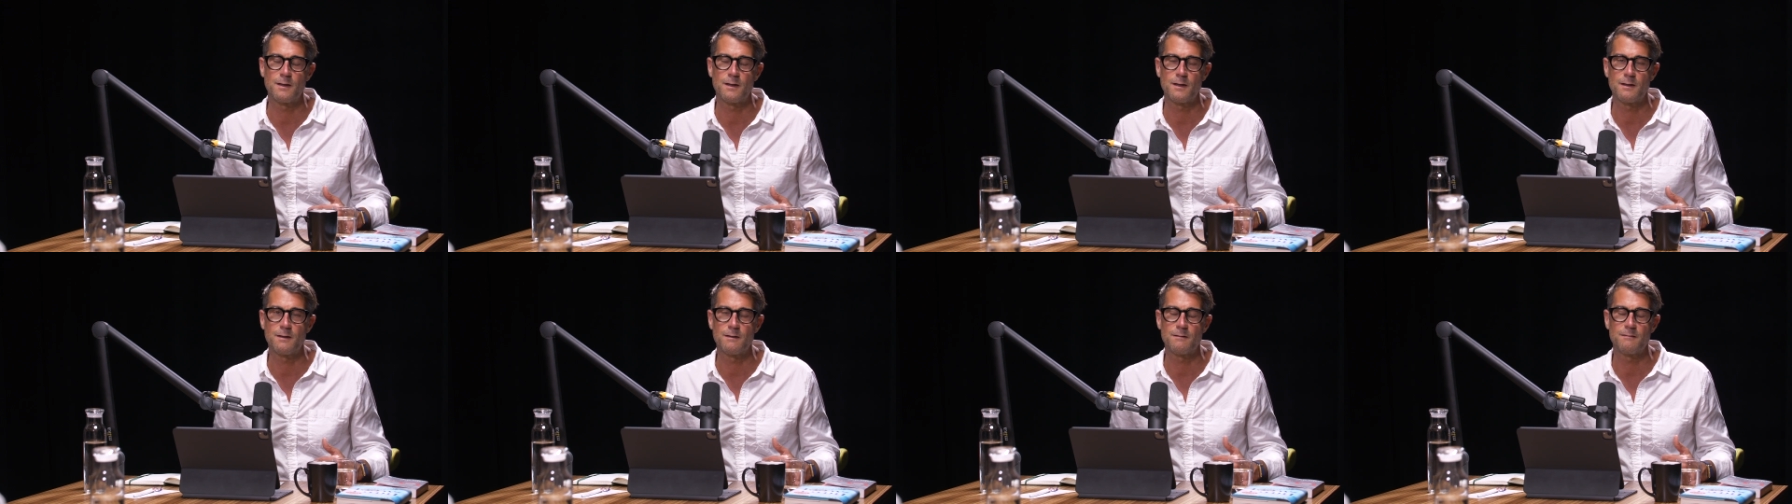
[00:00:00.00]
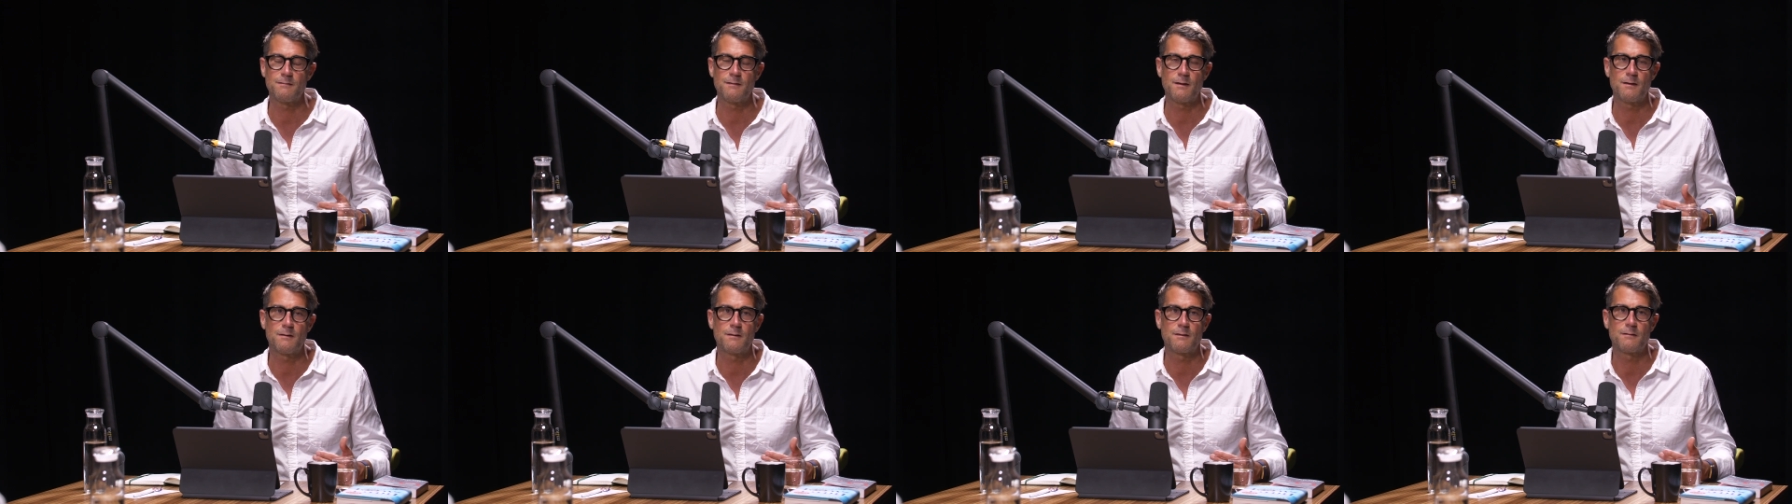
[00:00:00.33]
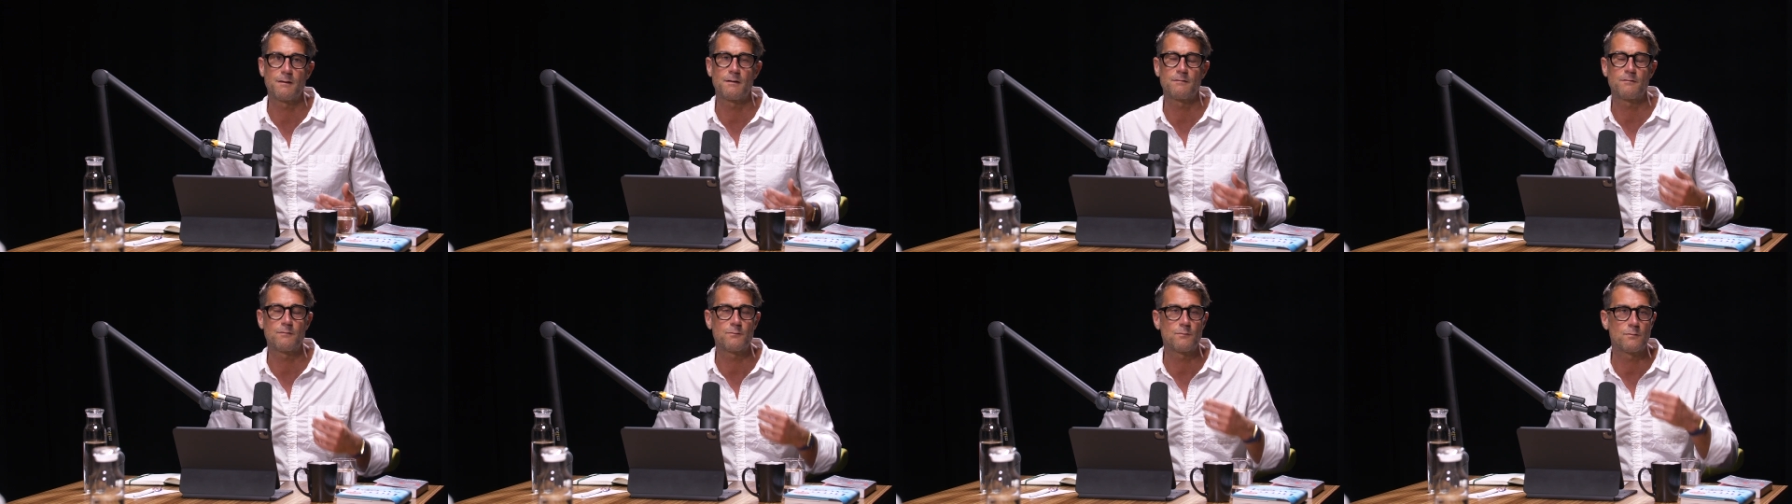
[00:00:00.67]
And in telling
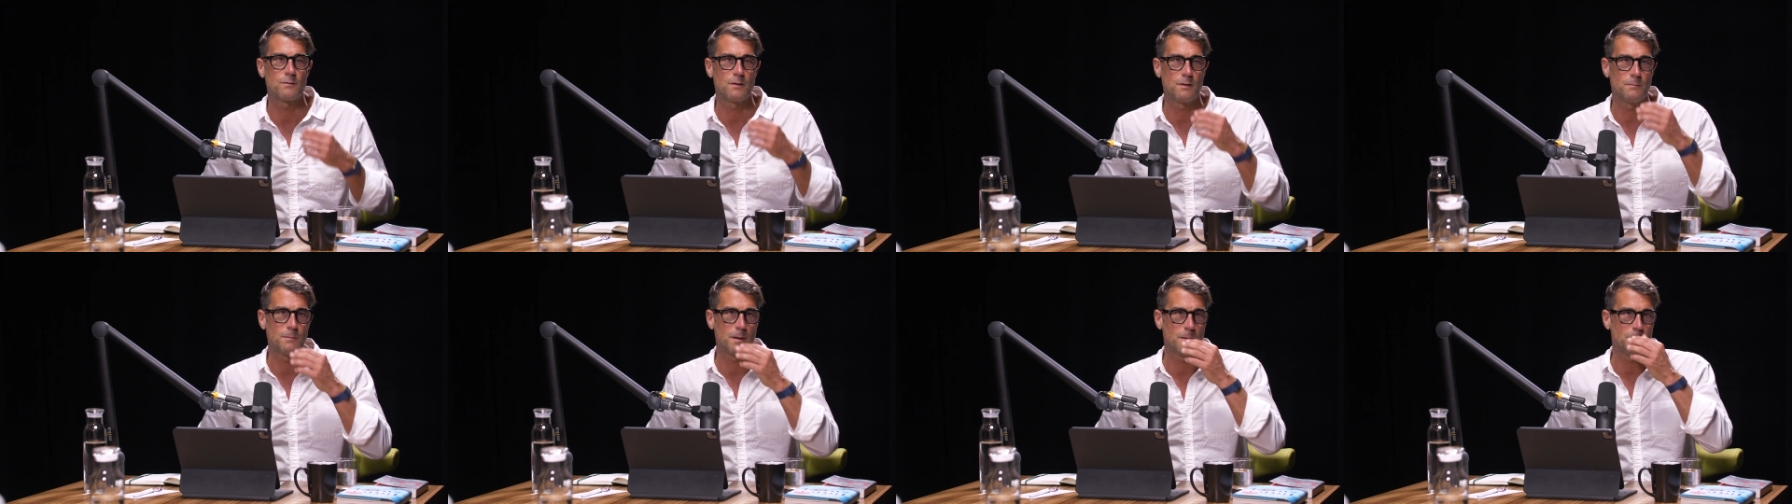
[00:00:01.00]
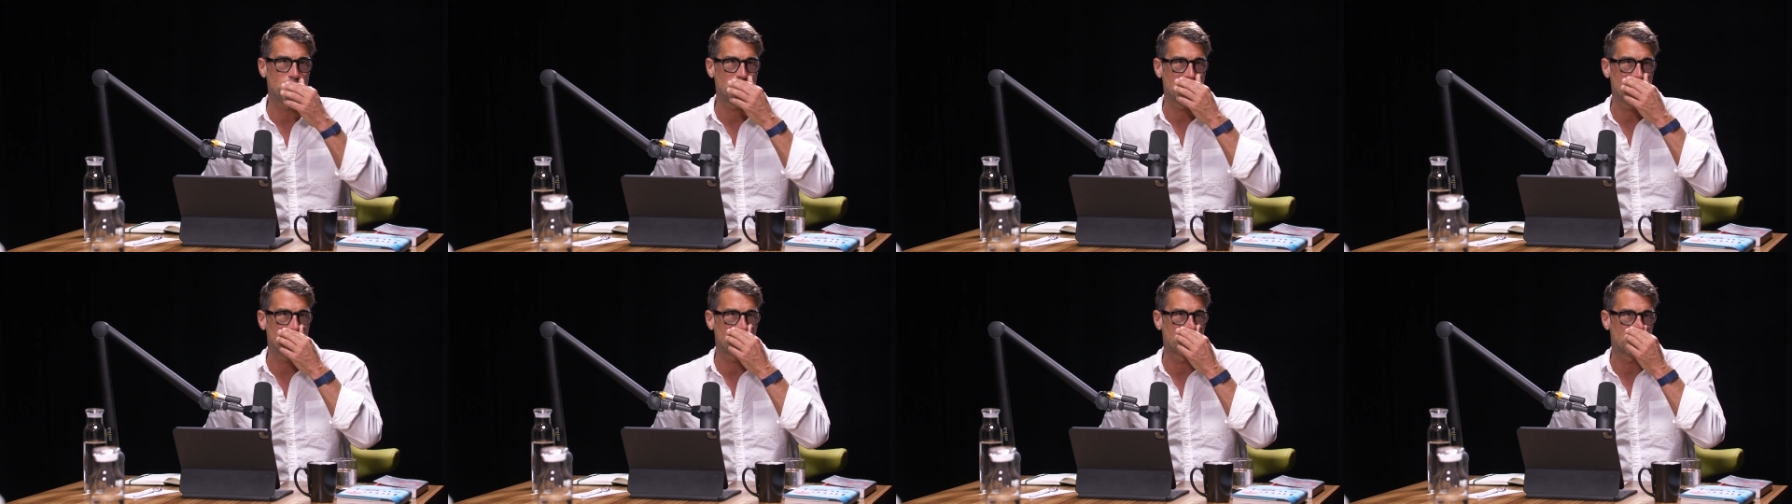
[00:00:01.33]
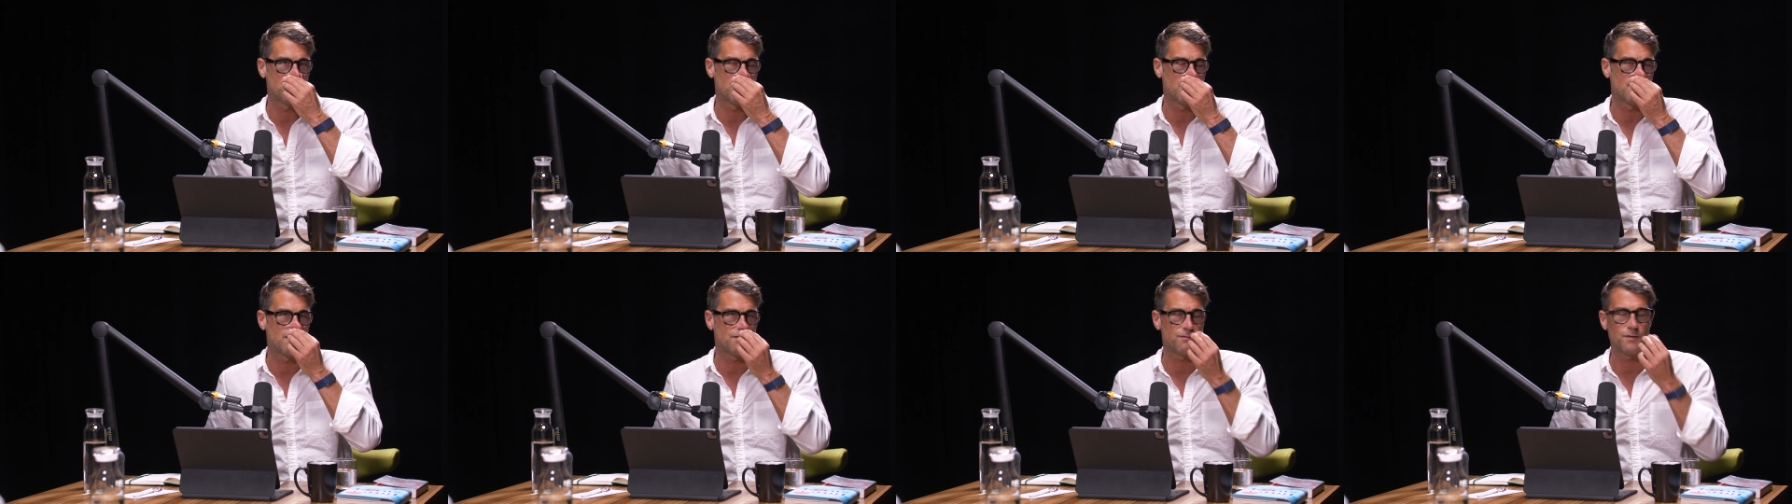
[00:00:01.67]
that story about
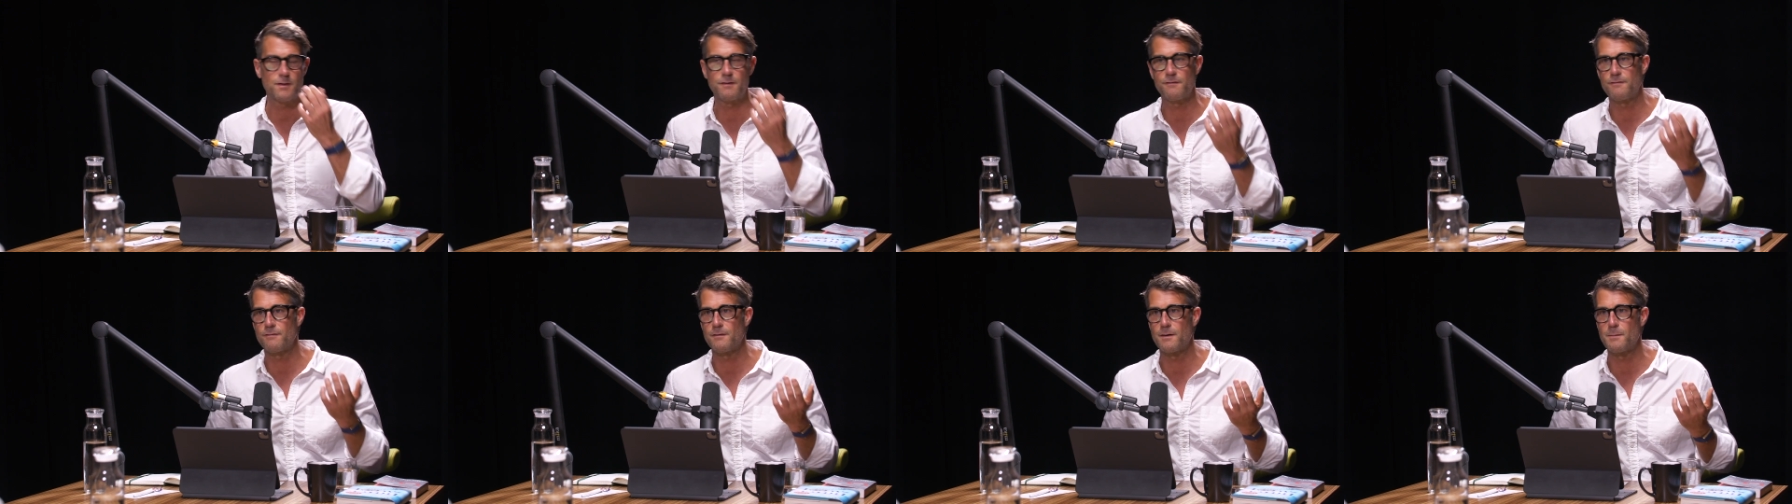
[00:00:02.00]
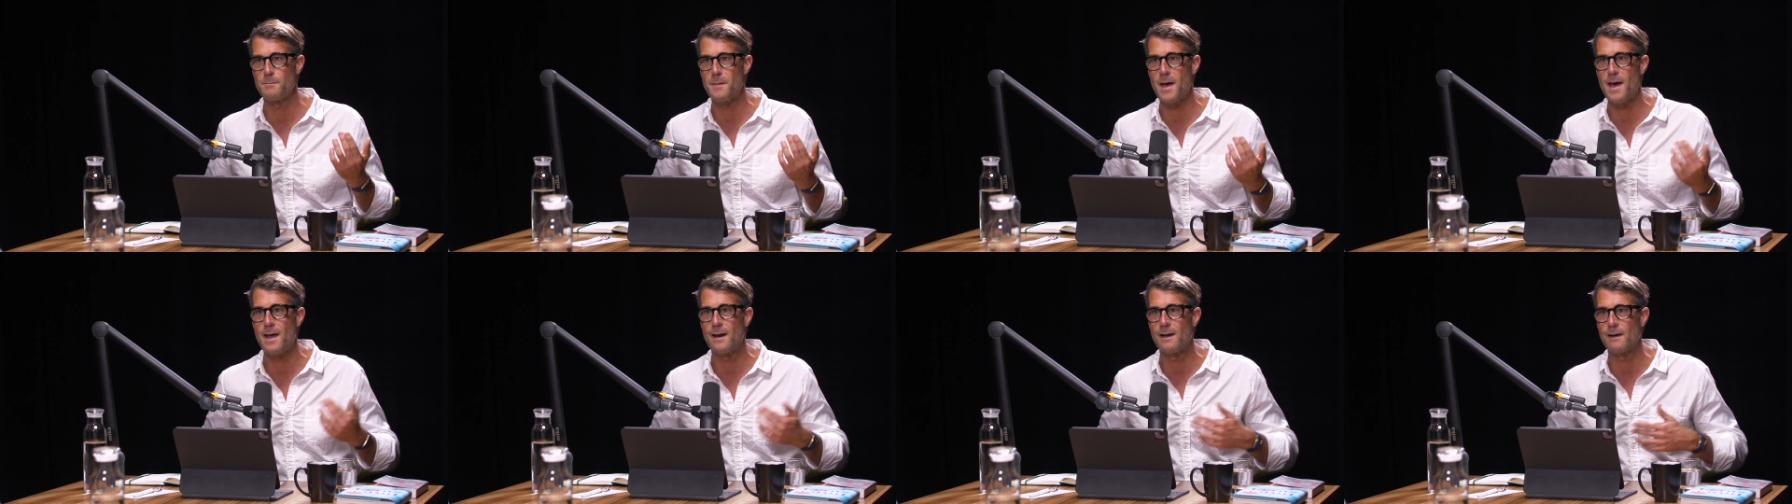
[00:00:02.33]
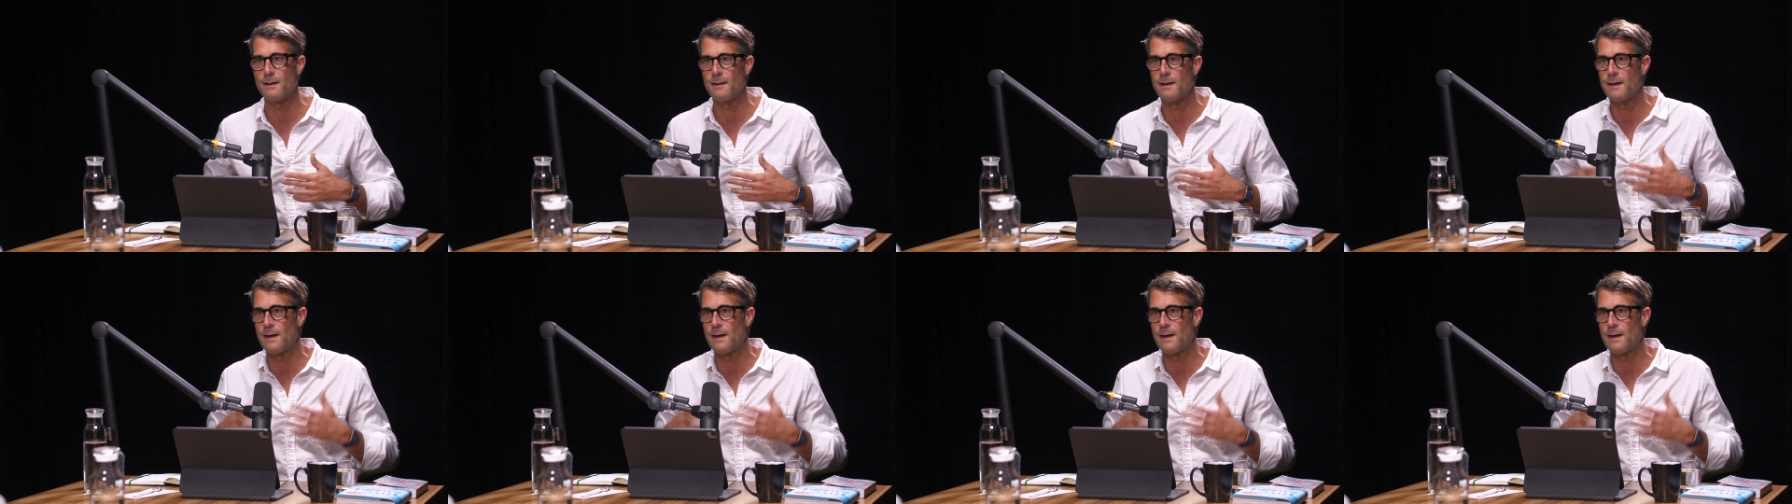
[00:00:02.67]
Beethoven, it's very cinematic.